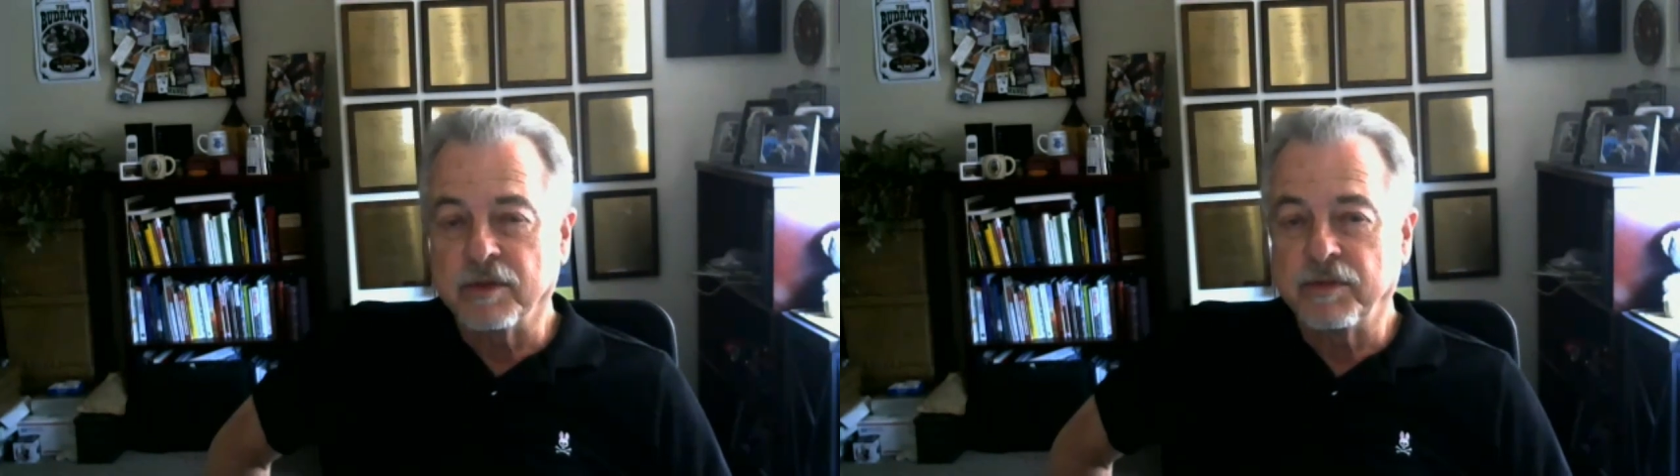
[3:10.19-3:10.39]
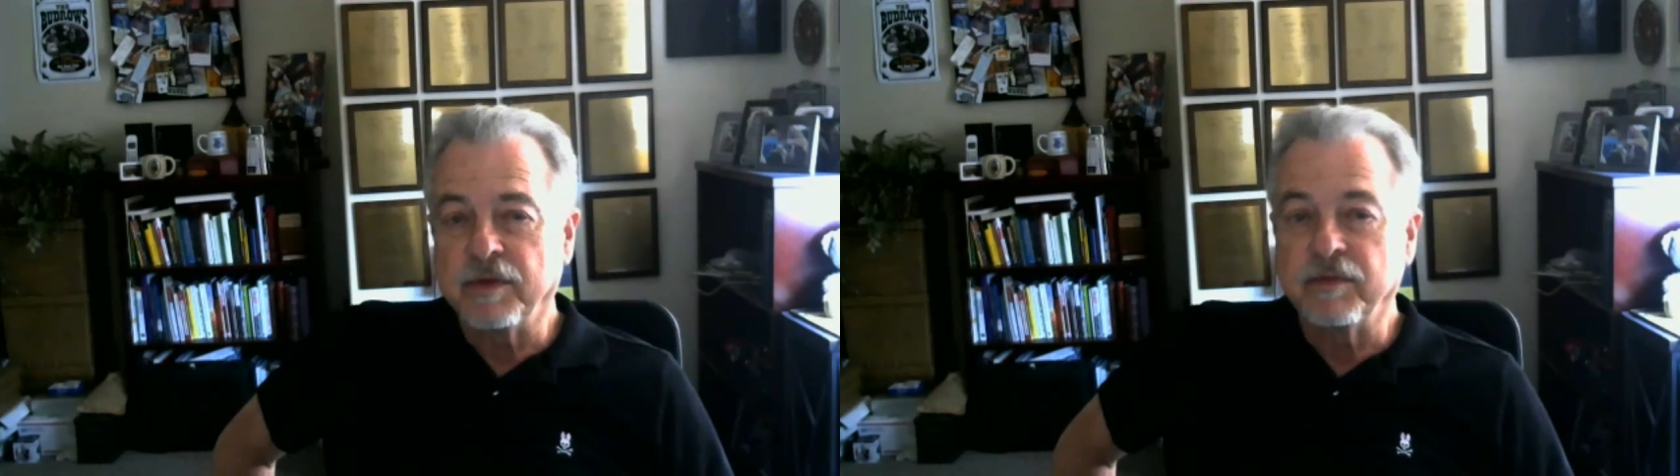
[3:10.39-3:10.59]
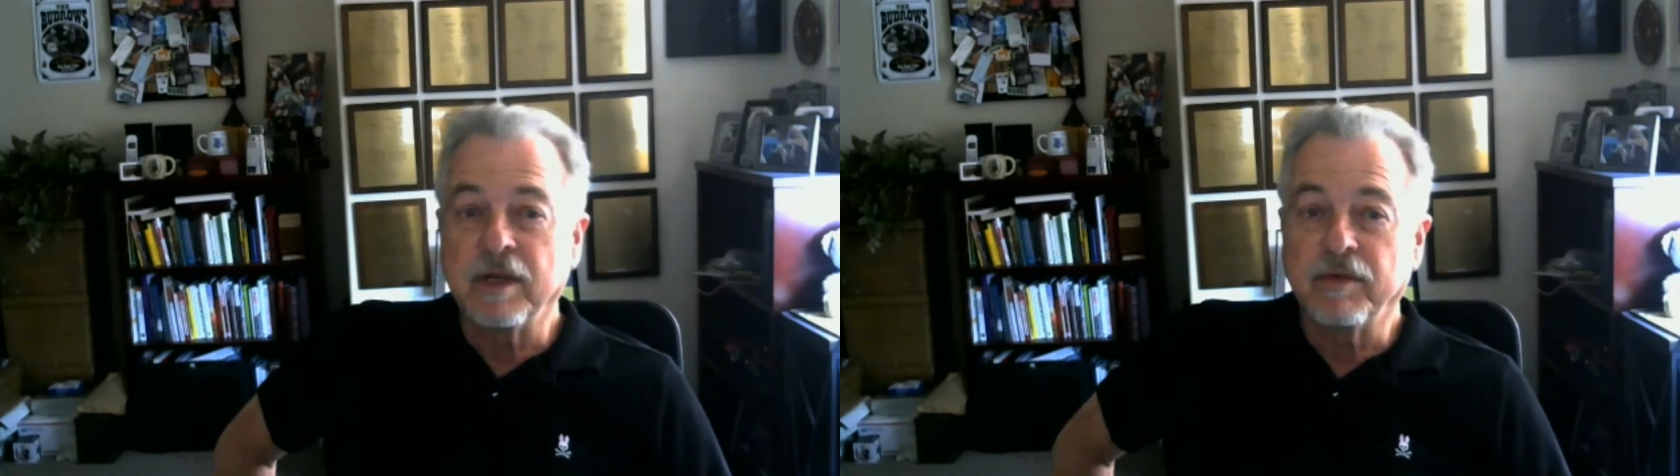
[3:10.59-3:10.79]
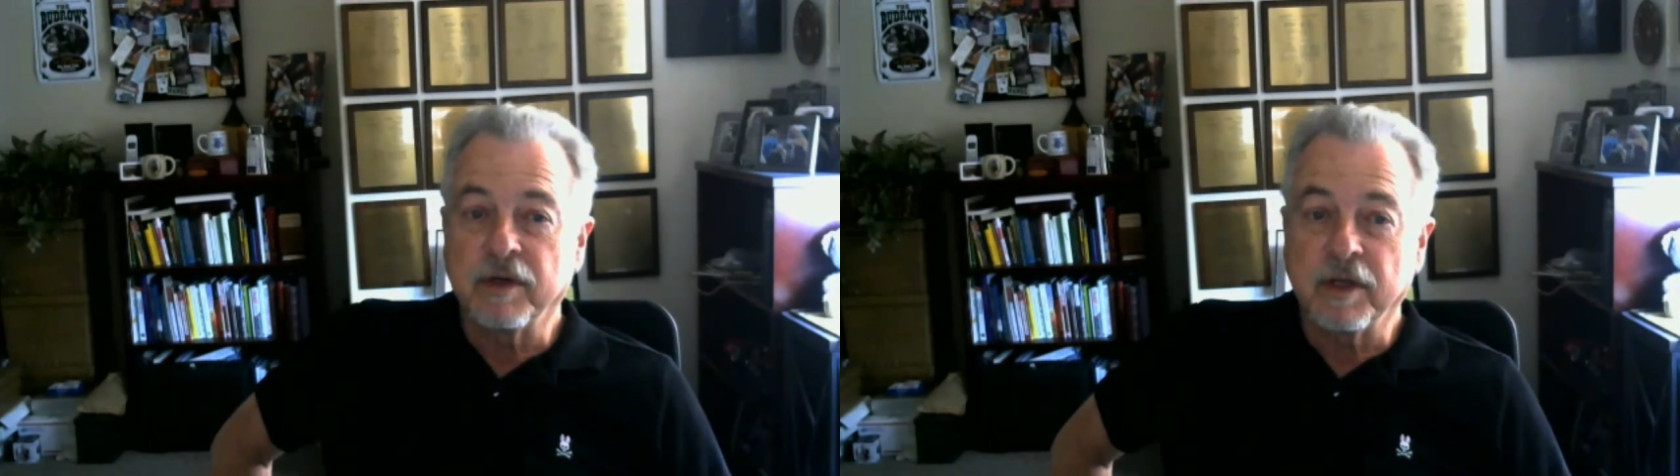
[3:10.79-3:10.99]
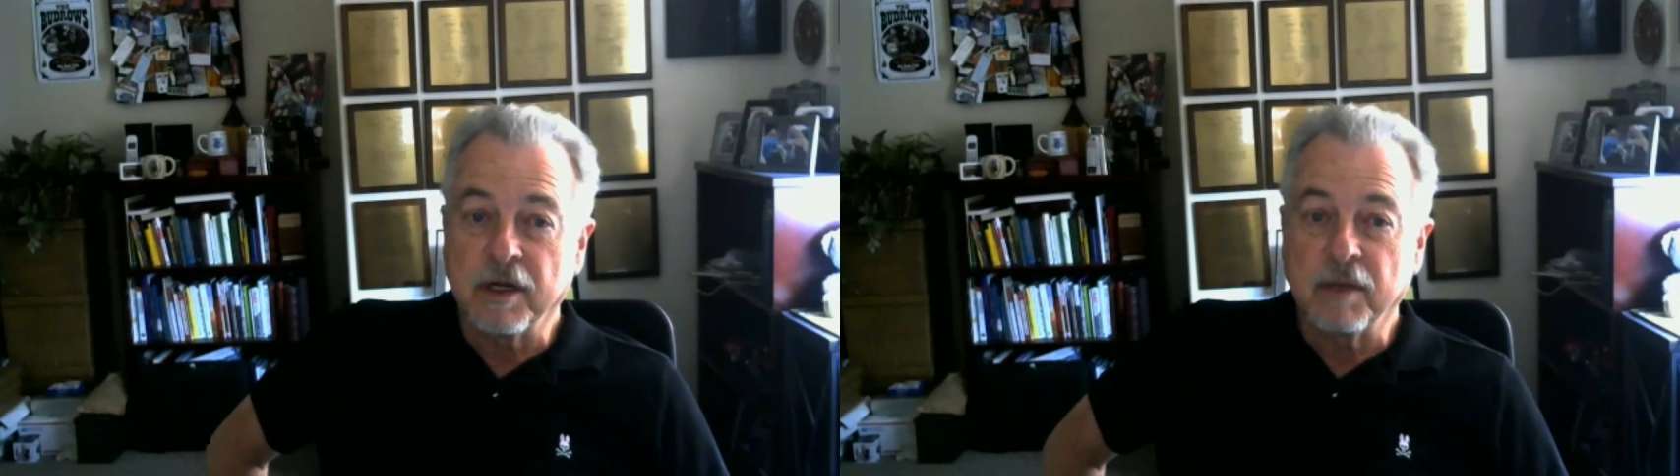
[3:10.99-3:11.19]
So if you've never
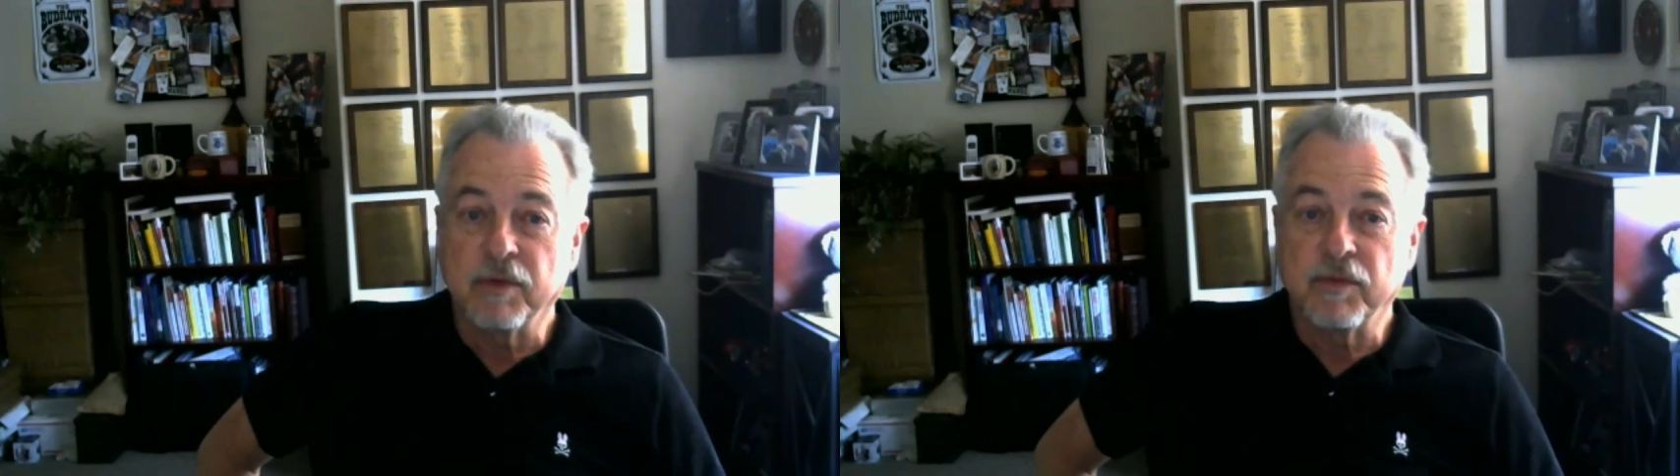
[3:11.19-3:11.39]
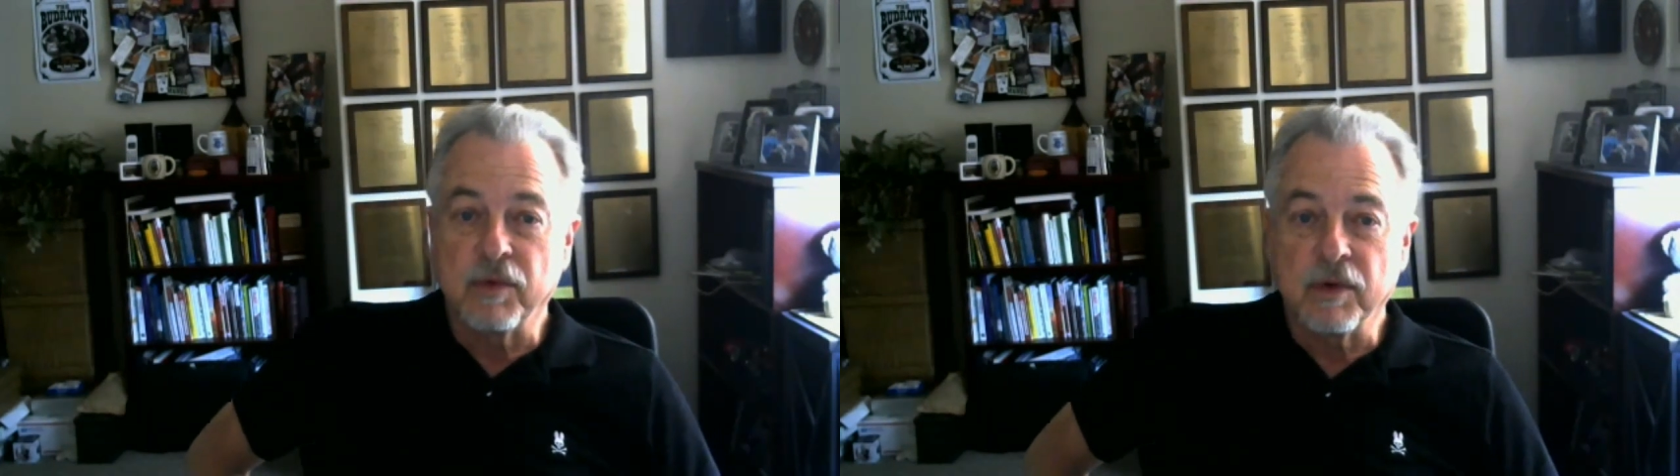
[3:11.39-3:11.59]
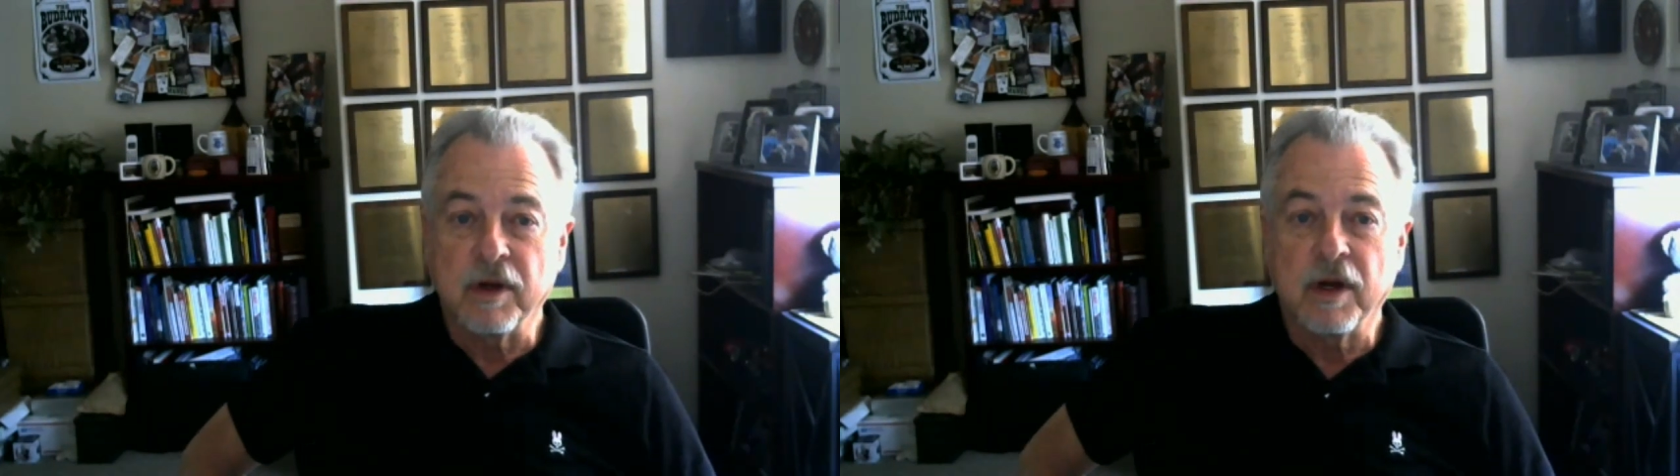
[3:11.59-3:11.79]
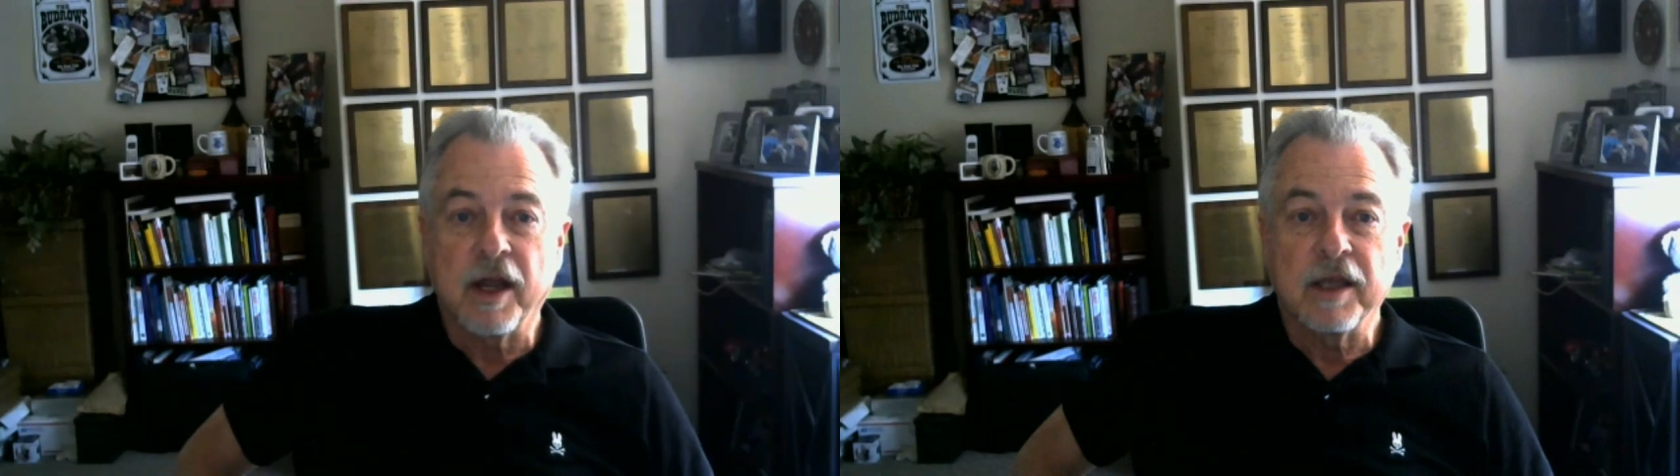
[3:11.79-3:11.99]
done it before,